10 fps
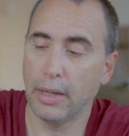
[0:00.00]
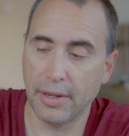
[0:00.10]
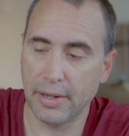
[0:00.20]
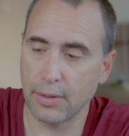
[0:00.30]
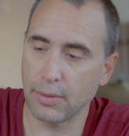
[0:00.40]

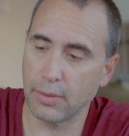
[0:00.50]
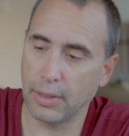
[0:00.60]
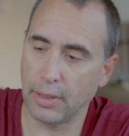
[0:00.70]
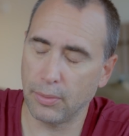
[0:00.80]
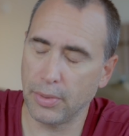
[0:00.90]
And then
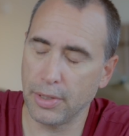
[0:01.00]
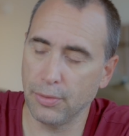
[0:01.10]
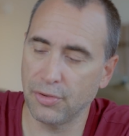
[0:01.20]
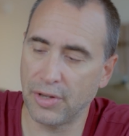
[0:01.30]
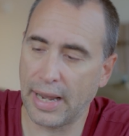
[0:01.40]
it, uh, we
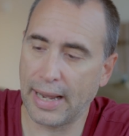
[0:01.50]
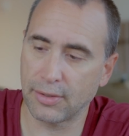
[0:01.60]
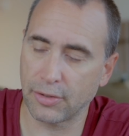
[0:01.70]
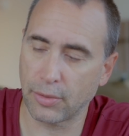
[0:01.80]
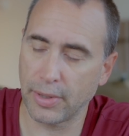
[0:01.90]
used
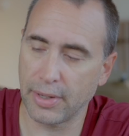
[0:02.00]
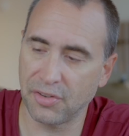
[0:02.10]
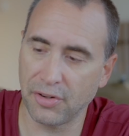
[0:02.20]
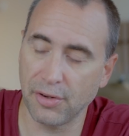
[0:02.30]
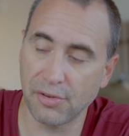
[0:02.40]
that to create a
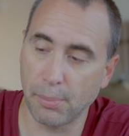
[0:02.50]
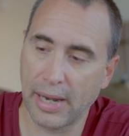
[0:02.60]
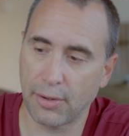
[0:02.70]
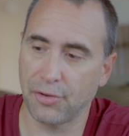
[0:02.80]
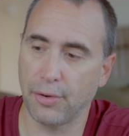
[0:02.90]
series of
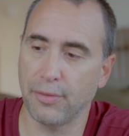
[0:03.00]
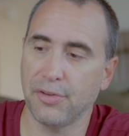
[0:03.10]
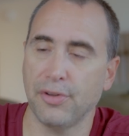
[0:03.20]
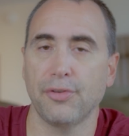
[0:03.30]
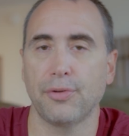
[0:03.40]

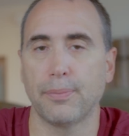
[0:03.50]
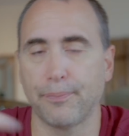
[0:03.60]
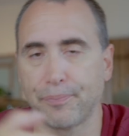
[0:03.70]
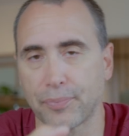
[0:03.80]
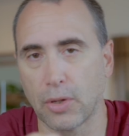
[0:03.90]
microservices,
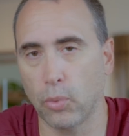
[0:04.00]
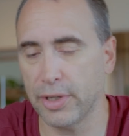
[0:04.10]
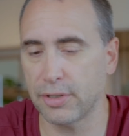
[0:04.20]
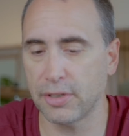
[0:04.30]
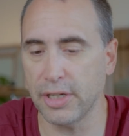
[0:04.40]

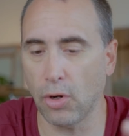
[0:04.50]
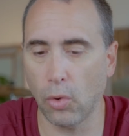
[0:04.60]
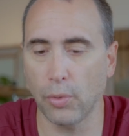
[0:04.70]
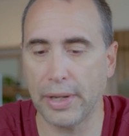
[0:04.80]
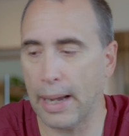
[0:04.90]
which the
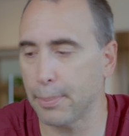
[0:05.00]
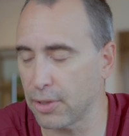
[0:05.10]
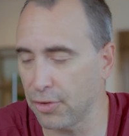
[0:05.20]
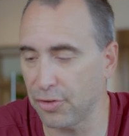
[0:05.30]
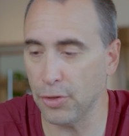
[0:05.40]
old app
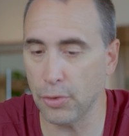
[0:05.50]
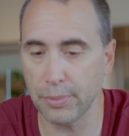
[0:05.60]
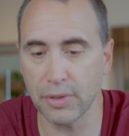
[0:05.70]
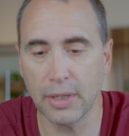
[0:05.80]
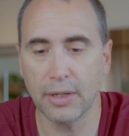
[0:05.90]

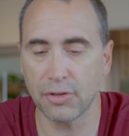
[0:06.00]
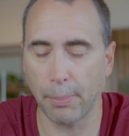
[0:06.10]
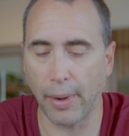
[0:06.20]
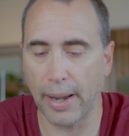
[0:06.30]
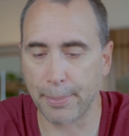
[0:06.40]
consumed
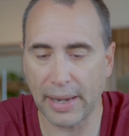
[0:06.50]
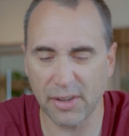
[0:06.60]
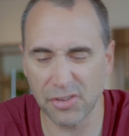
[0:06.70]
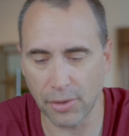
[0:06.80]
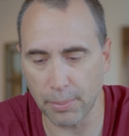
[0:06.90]
to
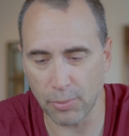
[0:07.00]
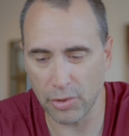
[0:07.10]
bypass some